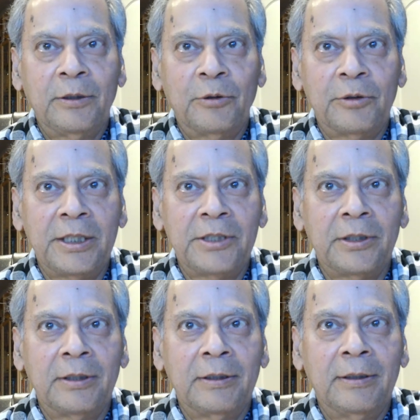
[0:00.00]

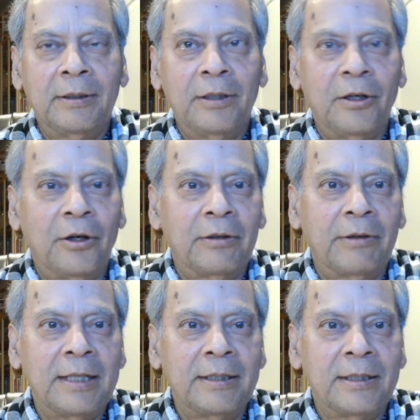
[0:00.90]
quotation on
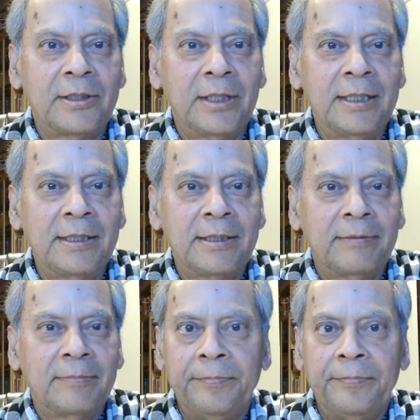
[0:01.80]
greatness
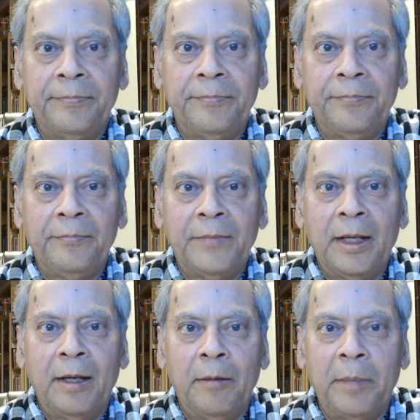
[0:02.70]
is
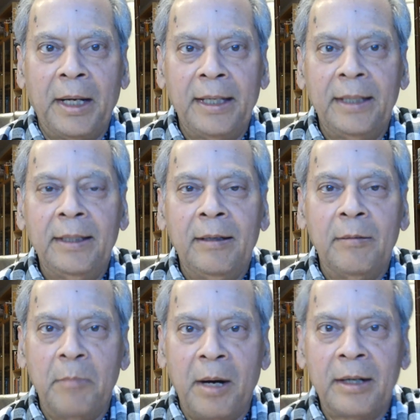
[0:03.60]
by
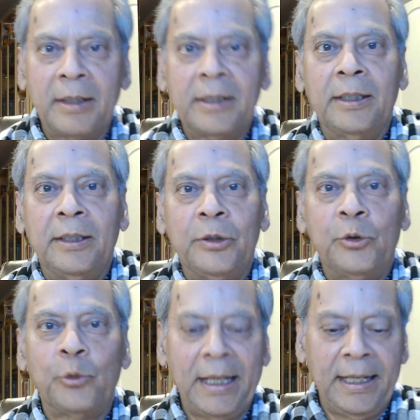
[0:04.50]
Mark
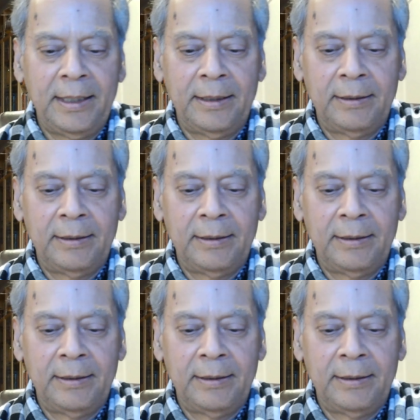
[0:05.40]
Twain.